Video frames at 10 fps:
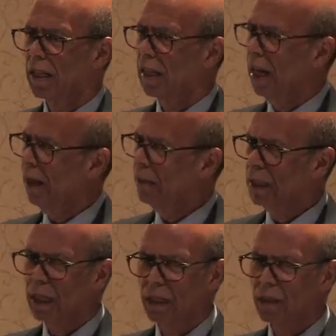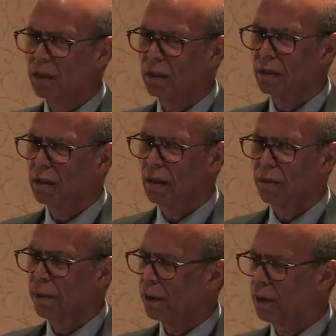then I'm telling you,
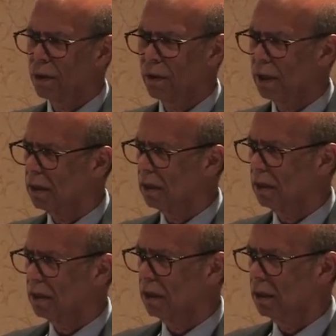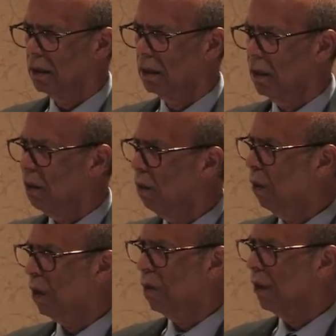pursue it.
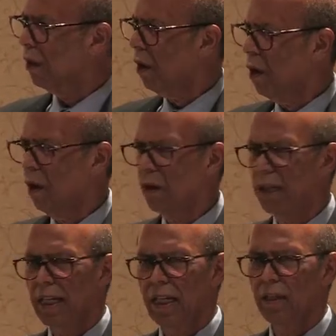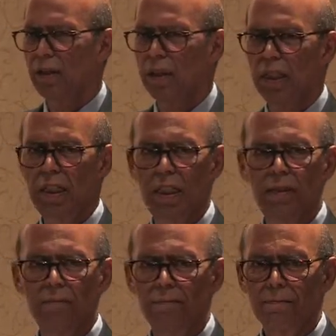Work with all the energy
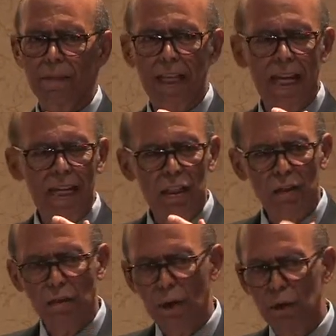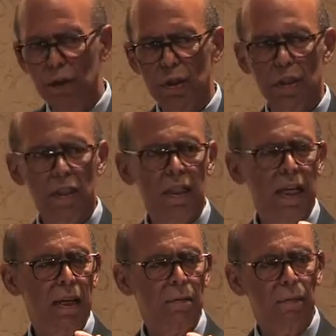and devotion
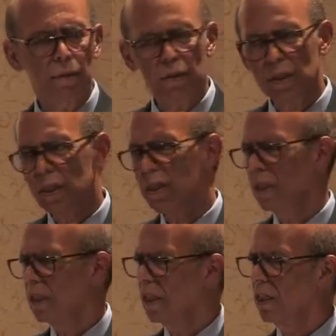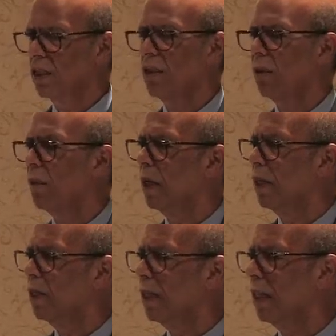and persistence and
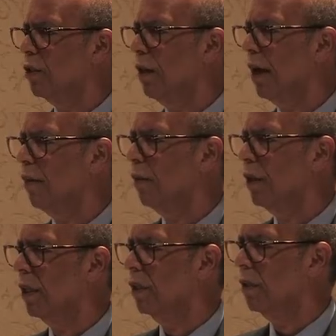determination that you have within